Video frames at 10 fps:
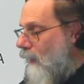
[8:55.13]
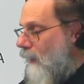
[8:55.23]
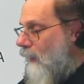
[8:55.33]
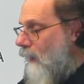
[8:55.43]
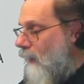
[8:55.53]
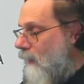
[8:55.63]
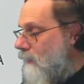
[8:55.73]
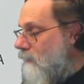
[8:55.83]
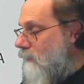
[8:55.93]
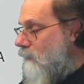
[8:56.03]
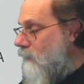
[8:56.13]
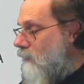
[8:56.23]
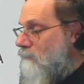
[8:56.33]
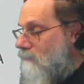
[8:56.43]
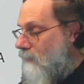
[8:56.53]
And
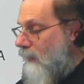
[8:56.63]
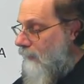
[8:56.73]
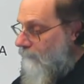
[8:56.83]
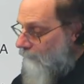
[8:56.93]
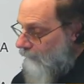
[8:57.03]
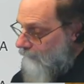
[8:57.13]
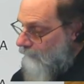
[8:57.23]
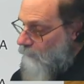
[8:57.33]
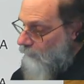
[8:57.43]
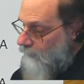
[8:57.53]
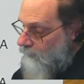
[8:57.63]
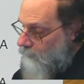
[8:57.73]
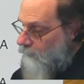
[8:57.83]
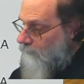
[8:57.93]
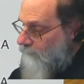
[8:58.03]
then finally,
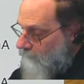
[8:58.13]
once we've